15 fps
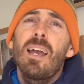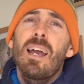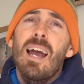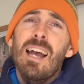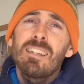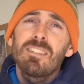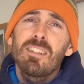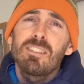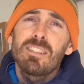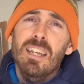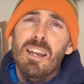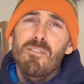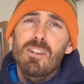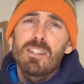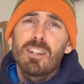As I say
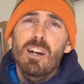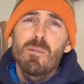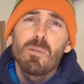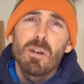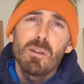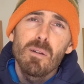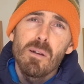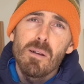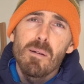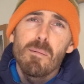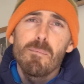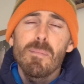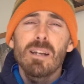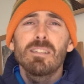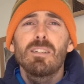every time though,
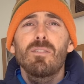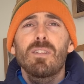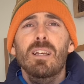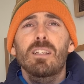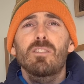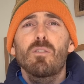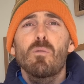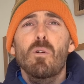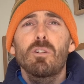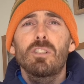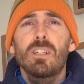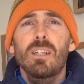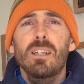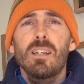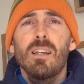massive thanks for
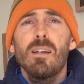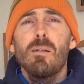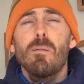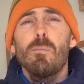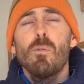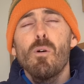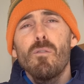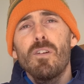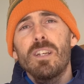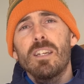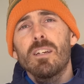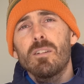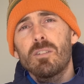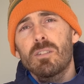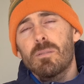watching. More
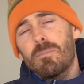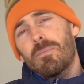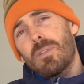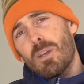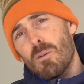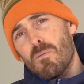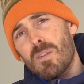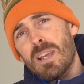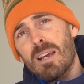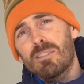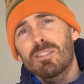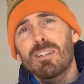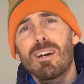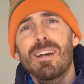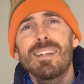videos hopefully
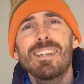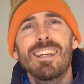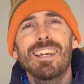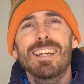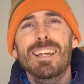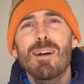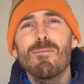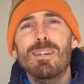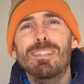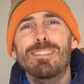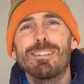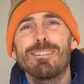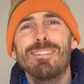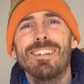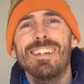outside, coming
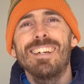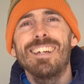soon.